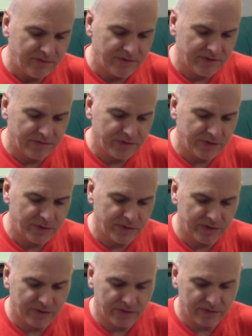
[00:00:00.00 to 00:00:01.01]
5th
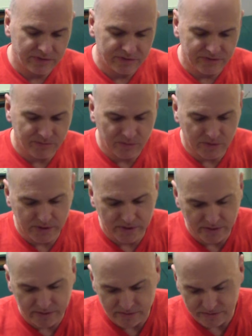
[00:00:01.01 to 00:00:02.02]
tuner,
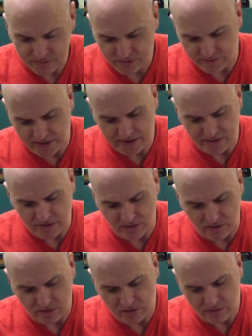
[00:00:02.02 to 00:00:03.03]
someone sort of added a
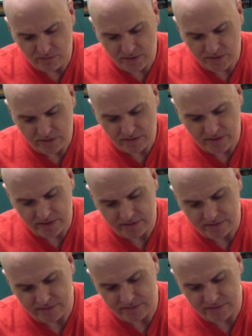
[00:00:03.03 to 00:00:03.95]
longer one that